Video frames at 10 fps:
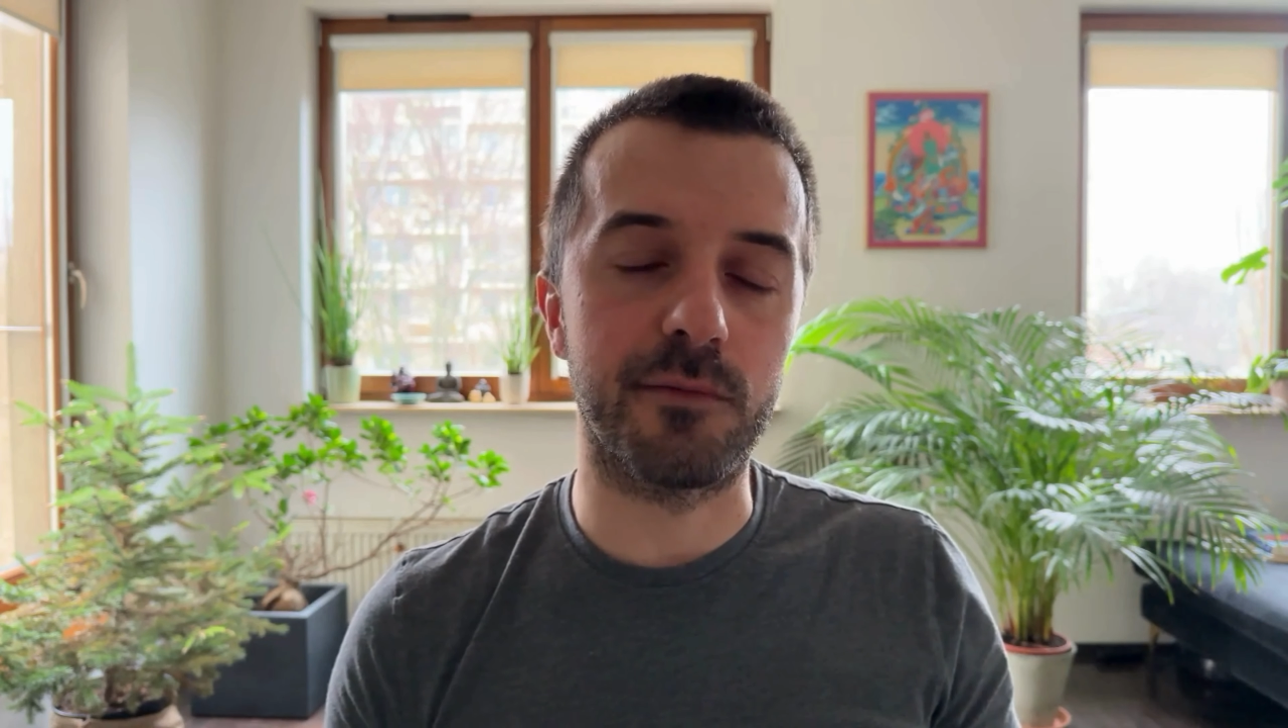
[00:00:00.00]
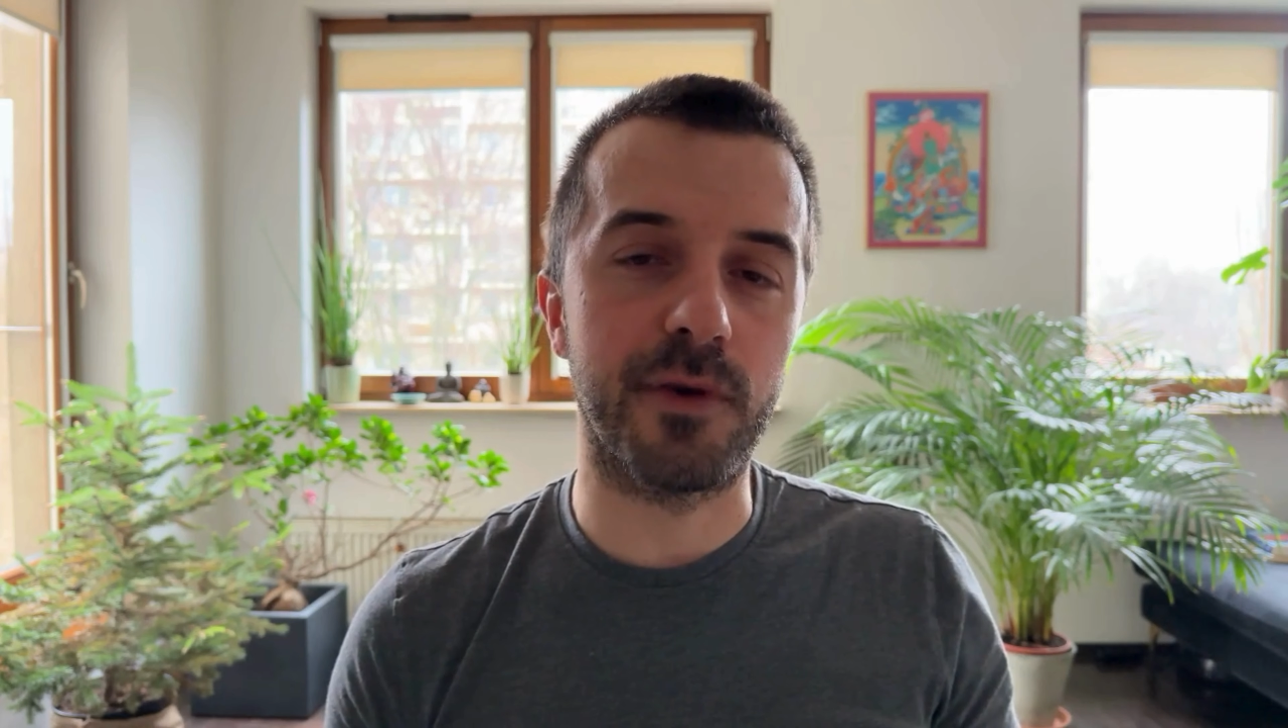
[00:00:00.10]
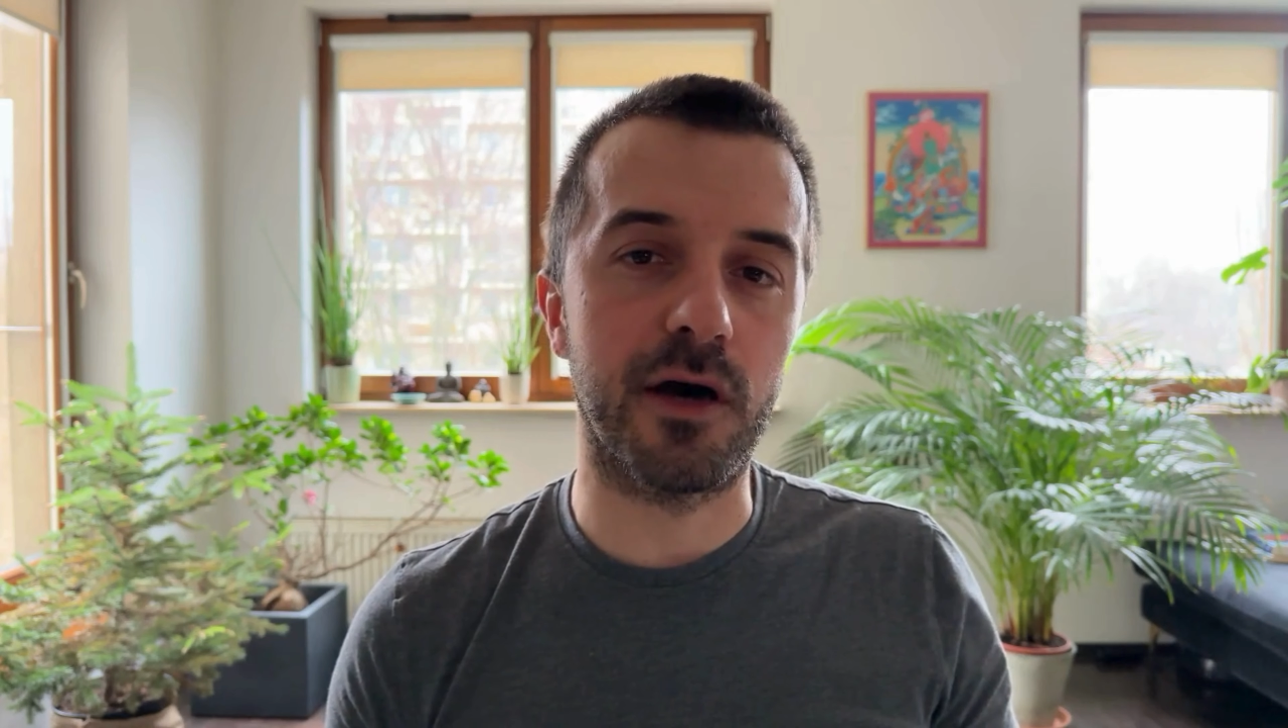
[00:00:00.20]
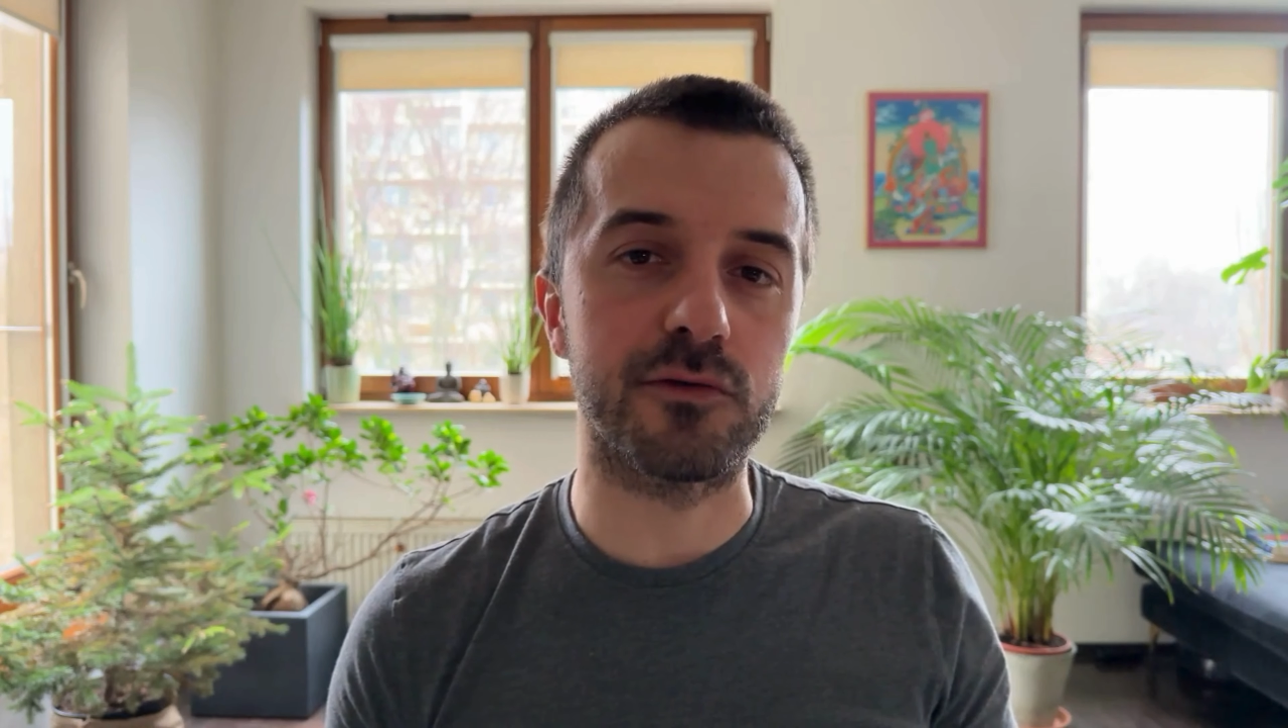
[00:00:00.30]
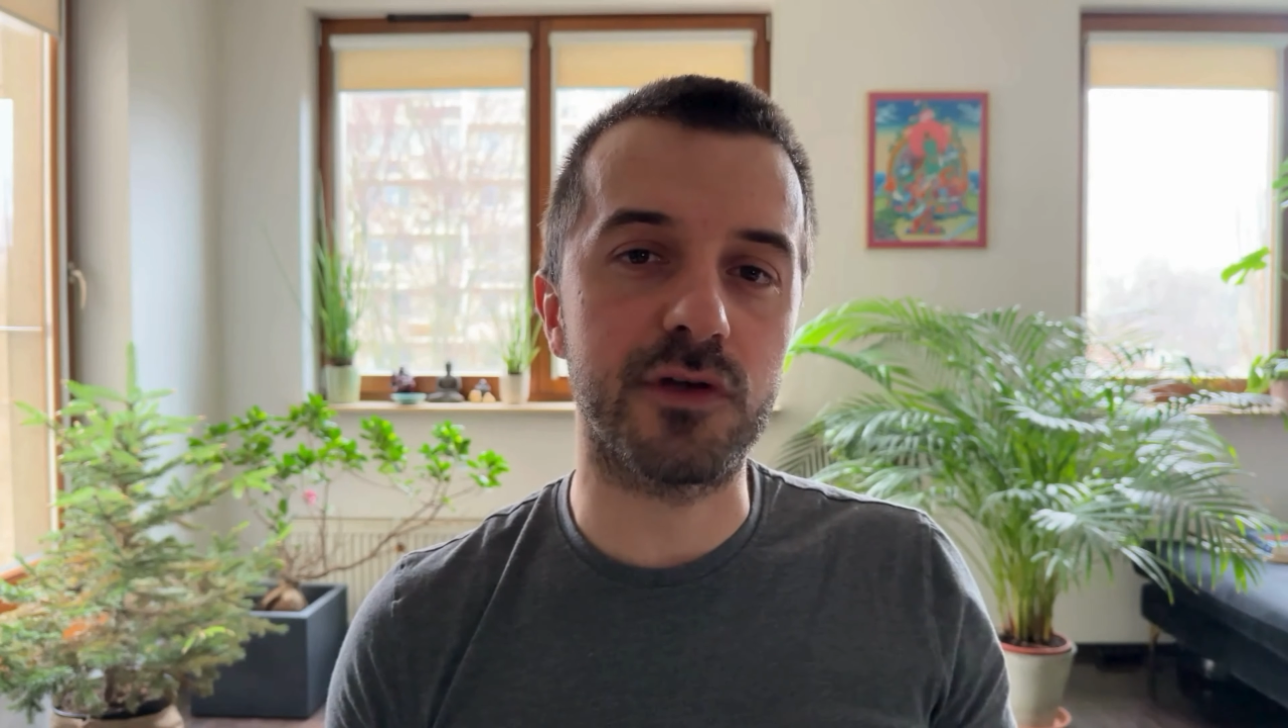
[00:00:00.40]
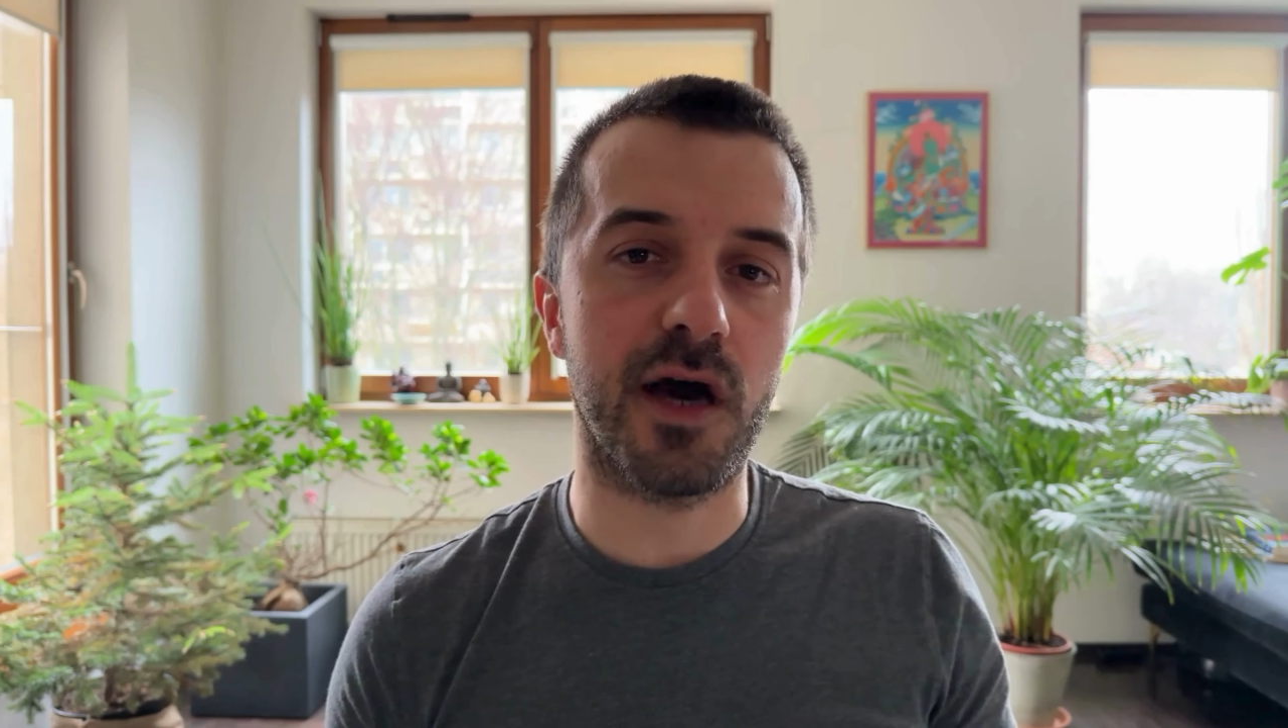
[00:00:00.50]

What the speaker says: about